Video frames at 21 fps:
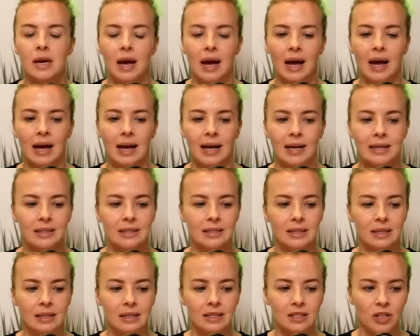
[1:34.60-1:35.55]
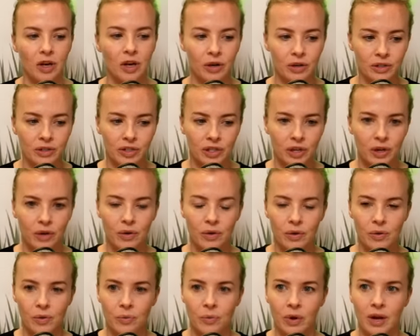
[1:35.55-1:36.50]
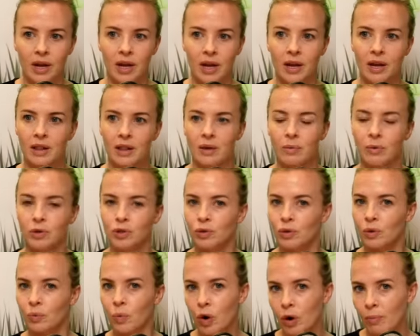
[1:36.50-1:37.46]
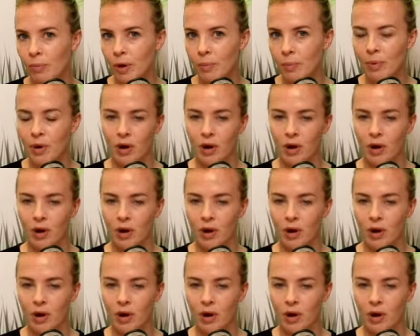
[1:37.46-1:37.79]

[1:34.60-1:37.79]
And it turns out when they were doing the warm-up,